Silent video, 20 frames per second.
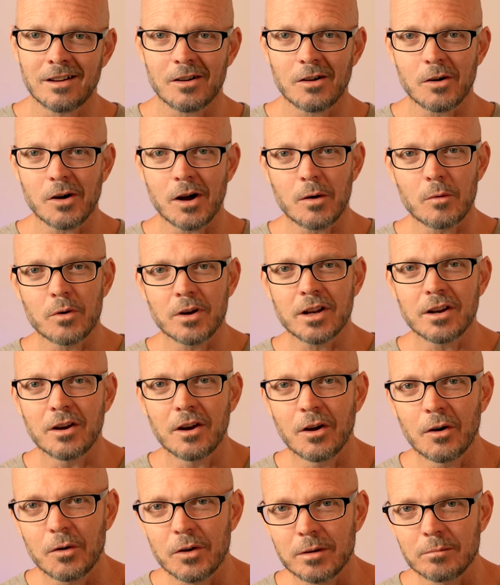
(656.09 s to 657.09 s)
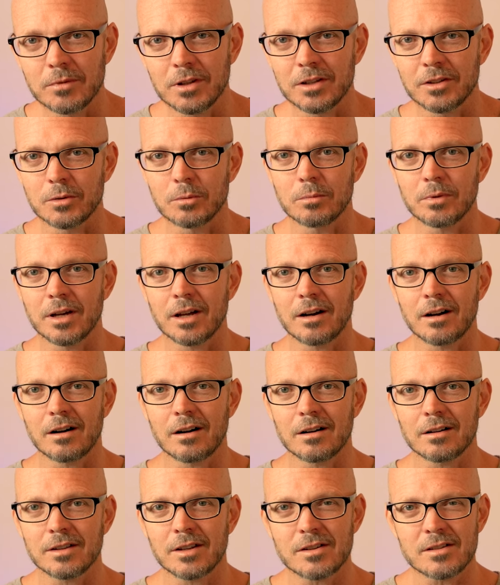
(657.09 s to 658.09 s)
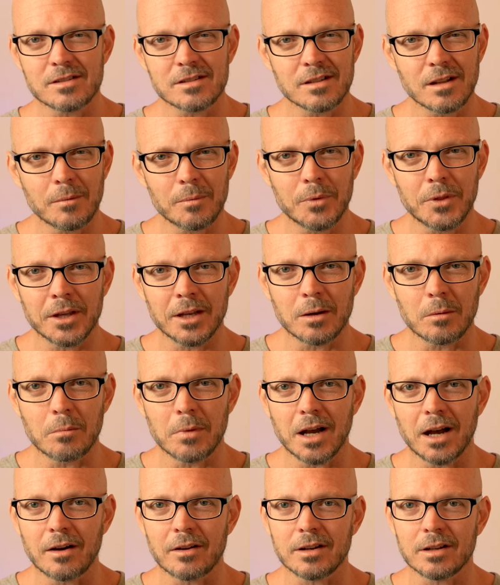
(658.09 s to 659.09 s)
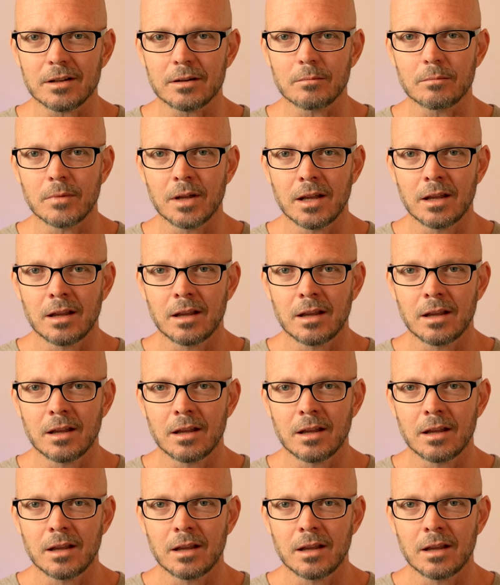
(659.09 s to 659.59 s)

Oh, I want to know him a little better. There's something about him.